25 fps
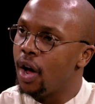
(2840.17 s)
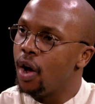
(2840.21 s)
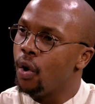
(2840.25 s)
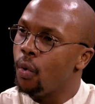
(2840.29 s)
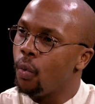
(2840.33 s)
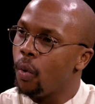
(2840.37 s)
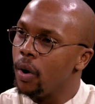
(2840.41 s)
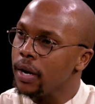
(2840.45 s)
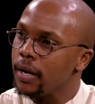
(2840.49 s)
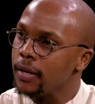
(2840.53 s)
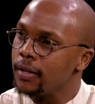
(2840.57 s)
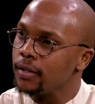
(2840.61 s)

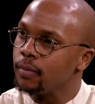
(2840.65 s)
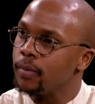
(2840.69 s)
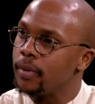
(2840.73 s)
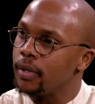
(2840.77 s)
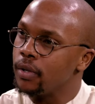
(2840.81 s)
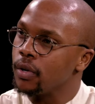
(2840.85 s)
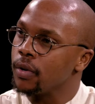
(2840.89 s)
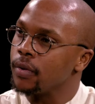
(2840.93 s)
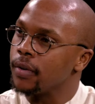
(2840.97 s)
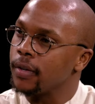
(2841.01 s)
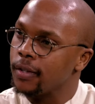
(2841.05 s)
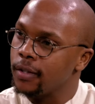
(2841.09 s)
what has been
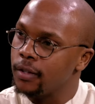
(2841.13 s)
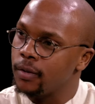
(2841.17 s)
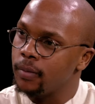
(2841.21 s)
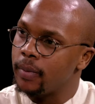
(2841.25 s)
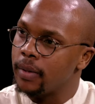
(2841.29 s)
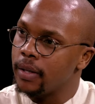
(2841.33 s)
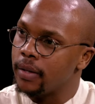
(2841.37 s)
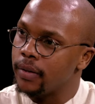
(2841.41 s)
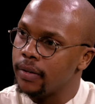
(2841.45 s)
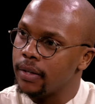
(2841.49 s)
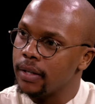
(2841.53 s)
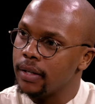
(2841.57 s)
your
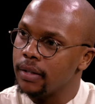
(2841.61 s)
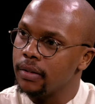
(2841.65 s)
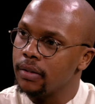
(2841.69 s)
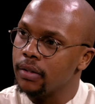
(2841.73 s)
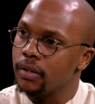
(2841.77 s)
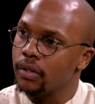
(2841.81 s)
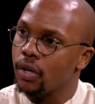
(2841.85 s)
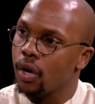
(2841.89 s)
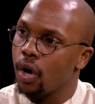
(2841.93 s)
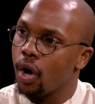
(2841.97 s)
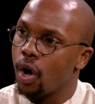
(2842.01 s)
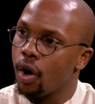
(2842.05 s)

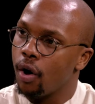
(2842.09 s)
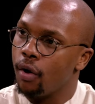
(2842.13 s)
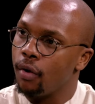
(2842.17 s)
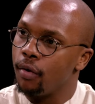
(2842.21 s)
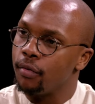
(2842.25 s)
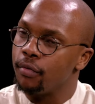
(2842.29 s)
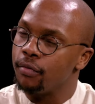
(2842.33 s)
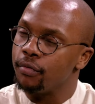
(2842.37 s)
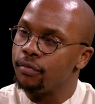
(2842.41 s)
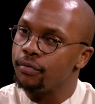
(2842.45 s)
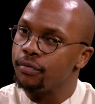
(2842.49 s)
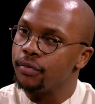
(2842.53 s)
experience
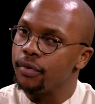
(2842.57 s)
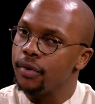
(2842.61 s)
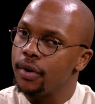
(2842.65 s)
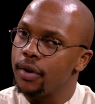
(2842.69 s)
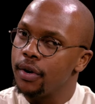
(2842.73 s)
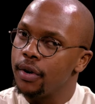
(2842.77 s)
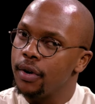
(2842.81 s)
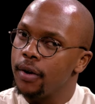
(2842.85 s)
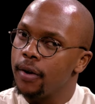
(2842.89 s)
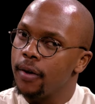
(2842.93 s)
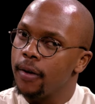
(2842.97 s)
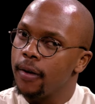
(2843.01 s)
of
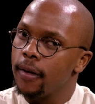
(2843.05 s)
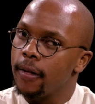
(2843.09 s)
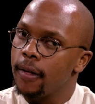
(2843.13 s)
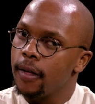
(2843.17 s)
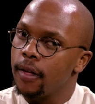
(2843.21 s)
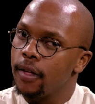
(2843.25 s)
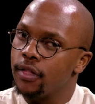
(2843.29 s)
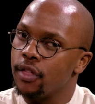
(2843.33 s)
right.